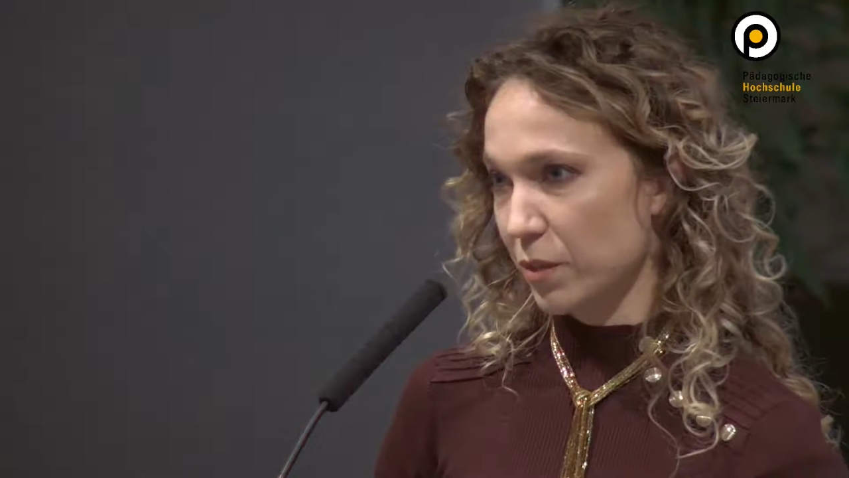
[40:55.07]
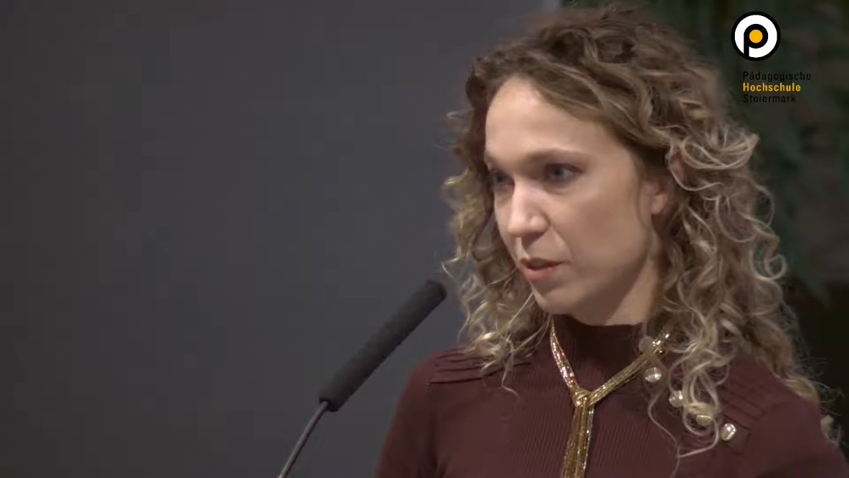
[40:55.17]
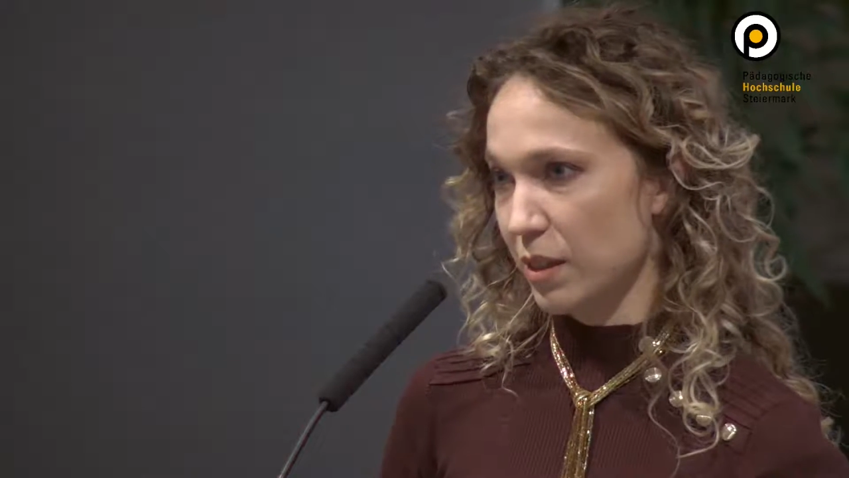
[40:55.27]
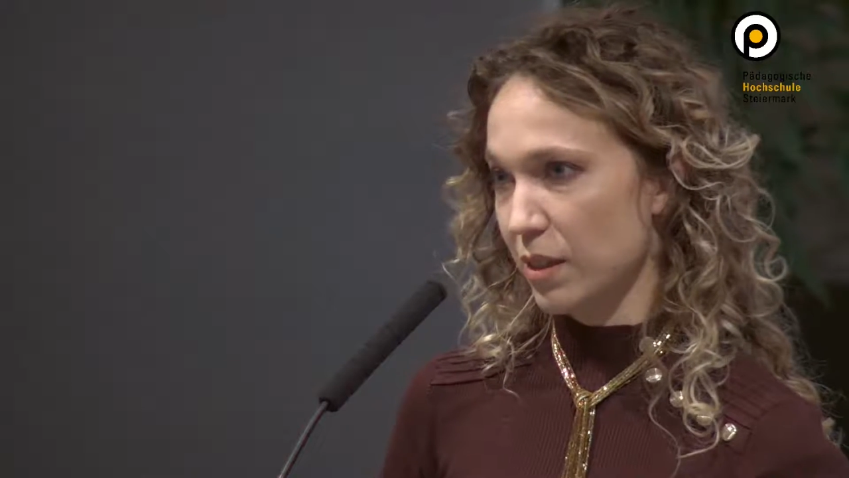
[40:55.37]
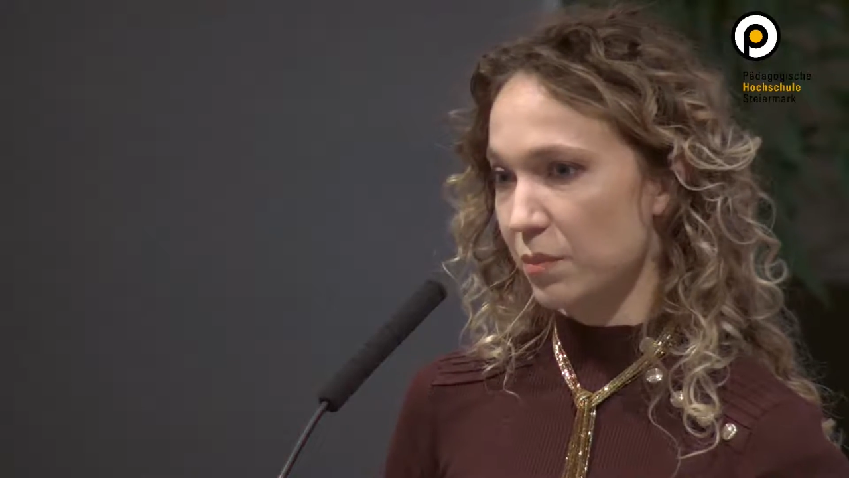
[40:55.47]

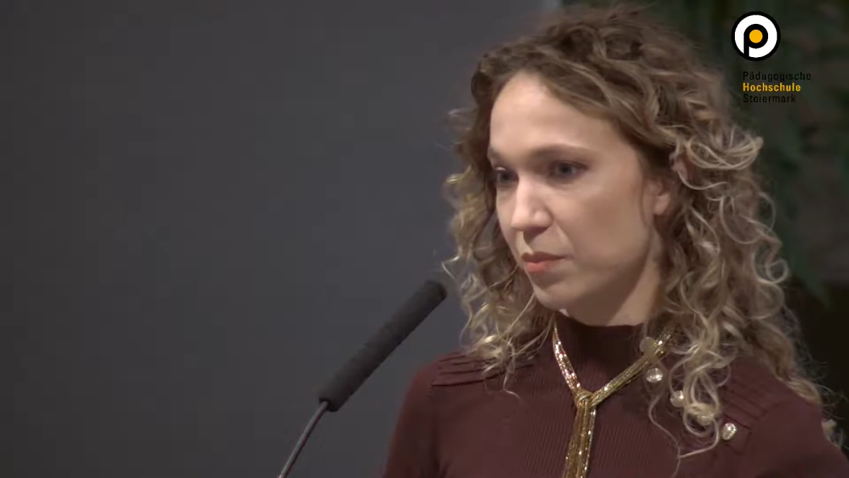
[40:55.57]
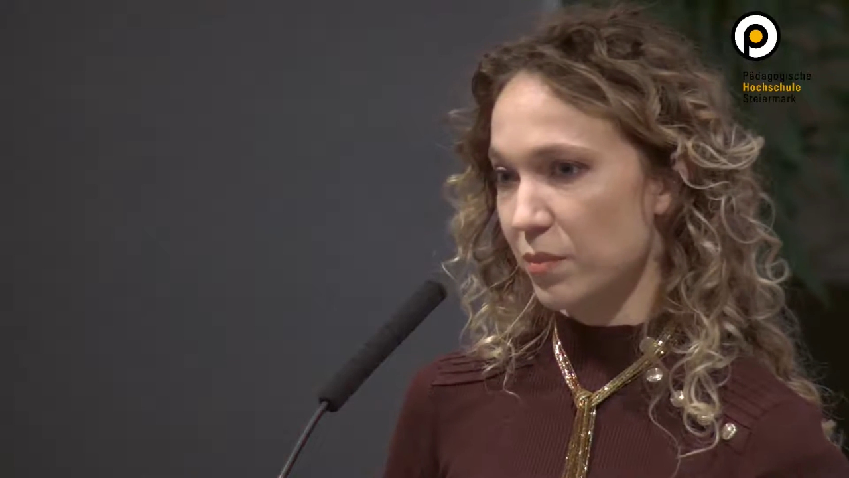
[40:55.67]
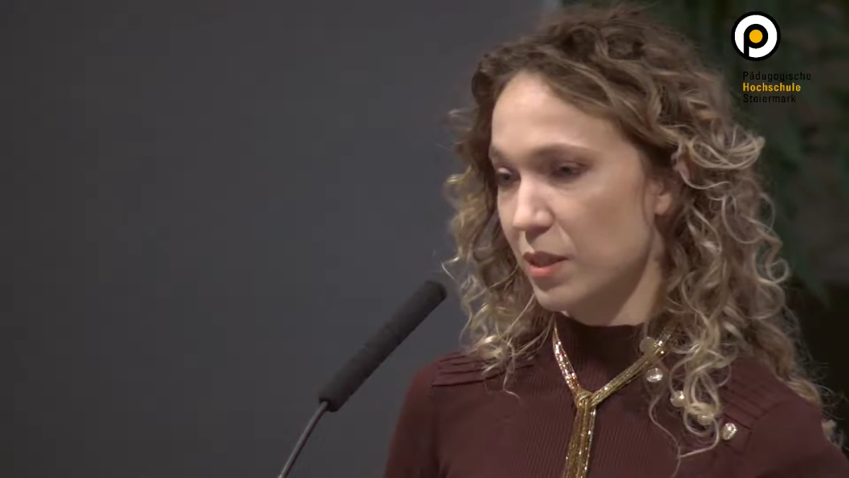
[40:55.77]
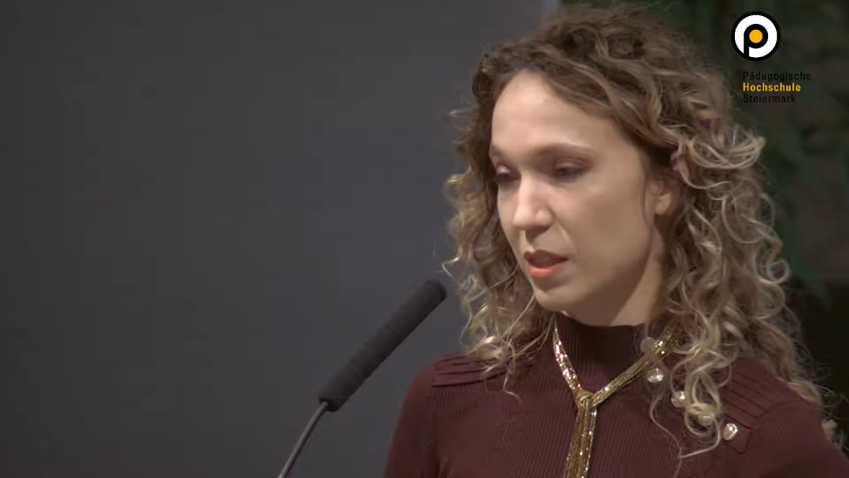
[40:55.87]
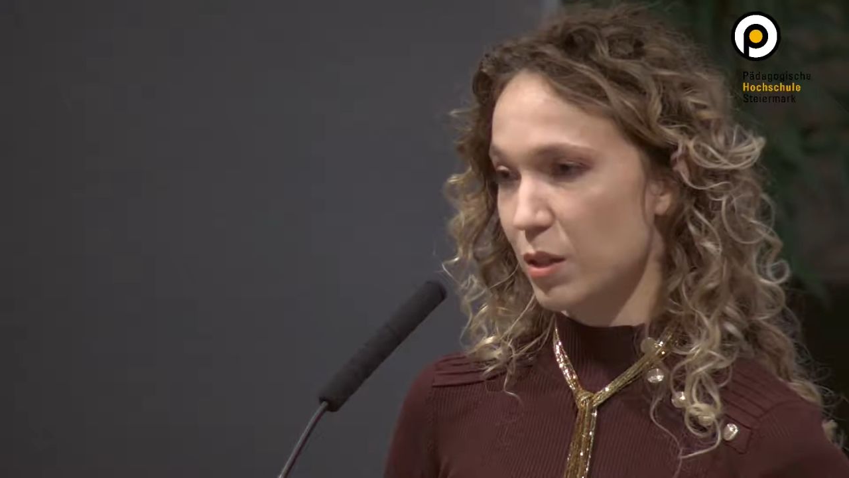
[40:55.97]
Yeah?
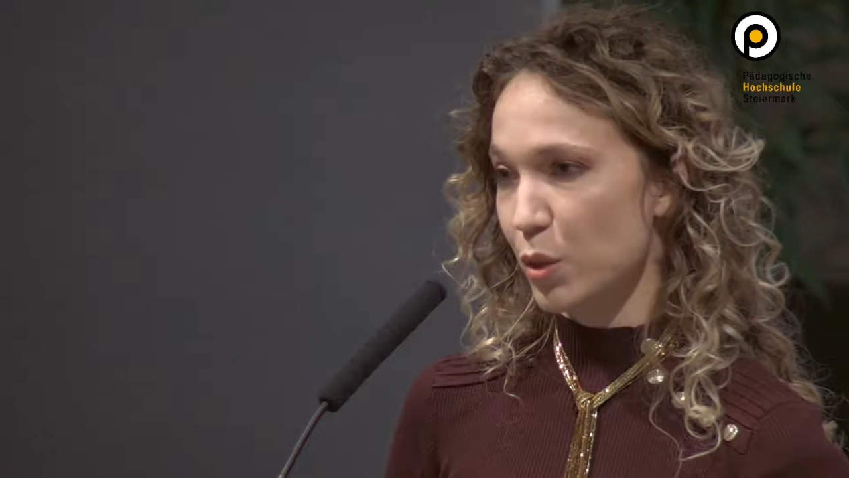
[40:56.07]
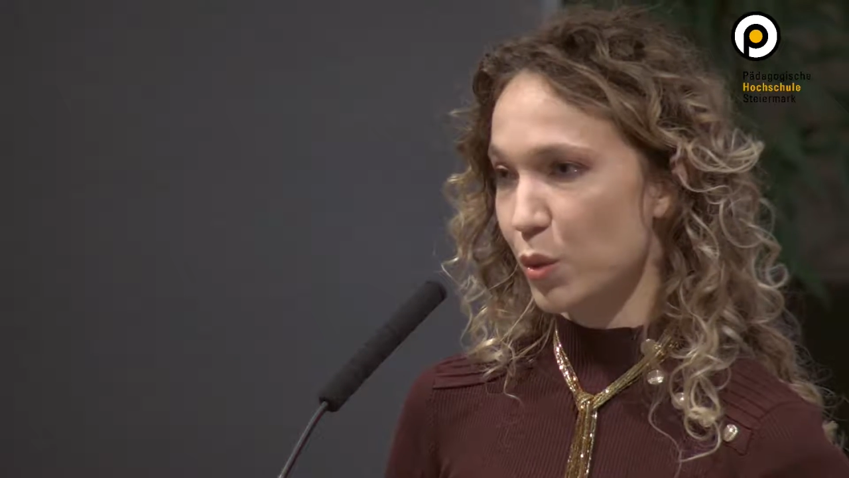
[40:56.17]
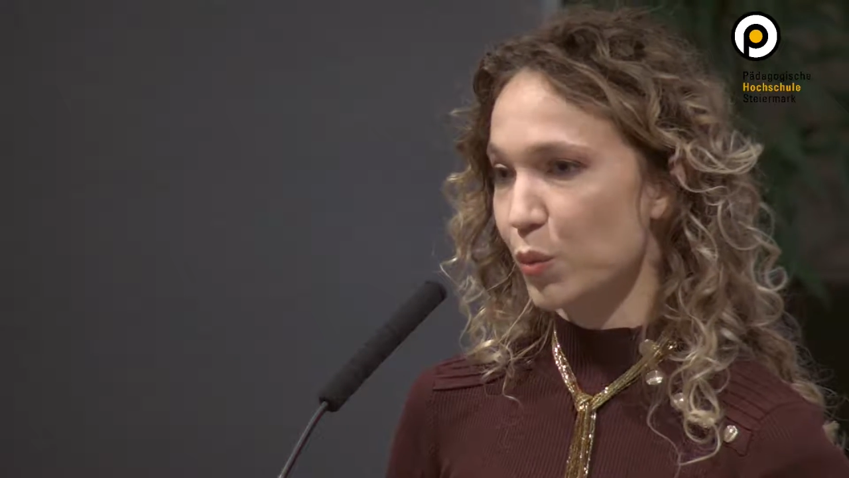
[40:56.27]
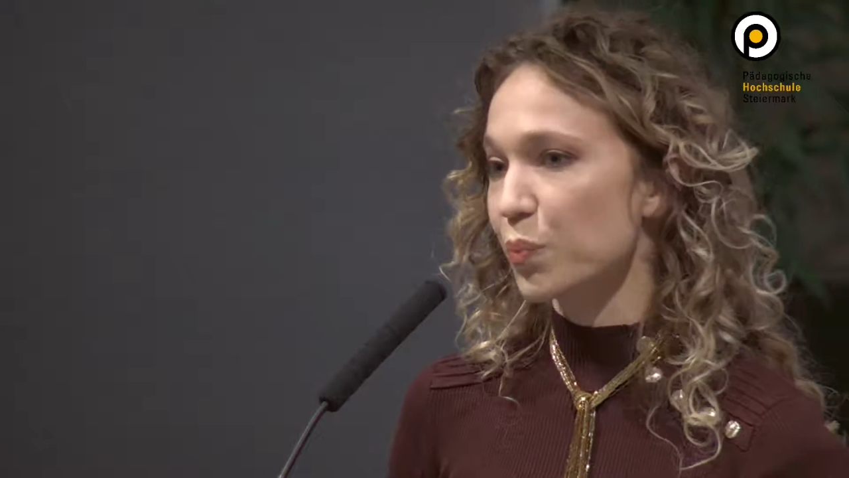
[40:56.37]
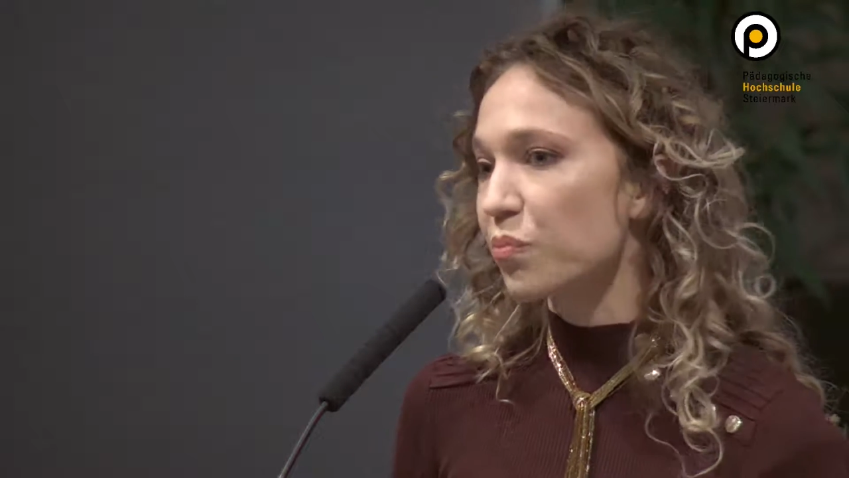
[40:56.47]

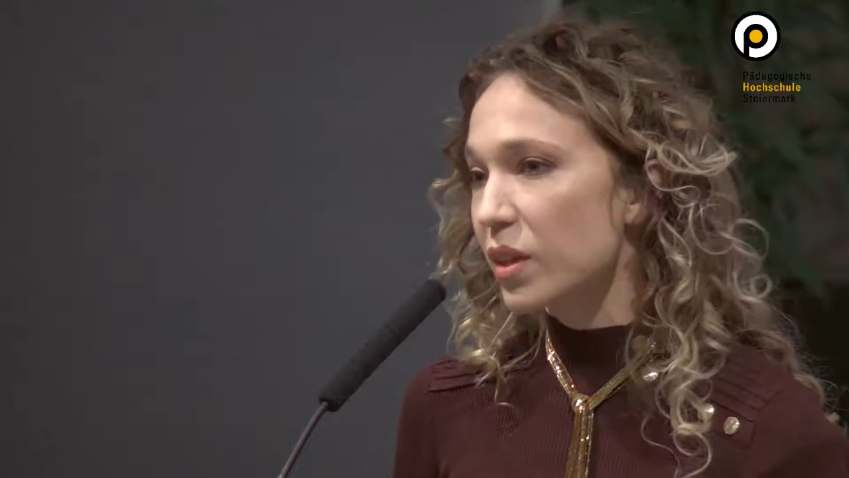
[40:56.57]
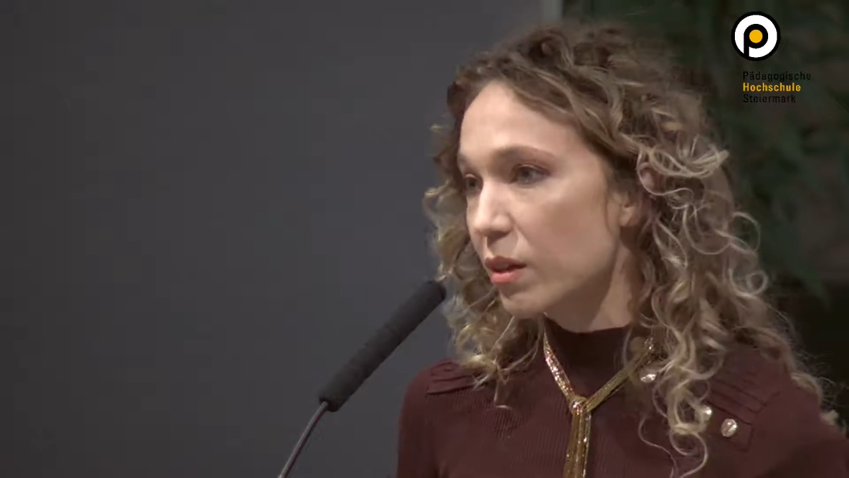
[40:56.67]
So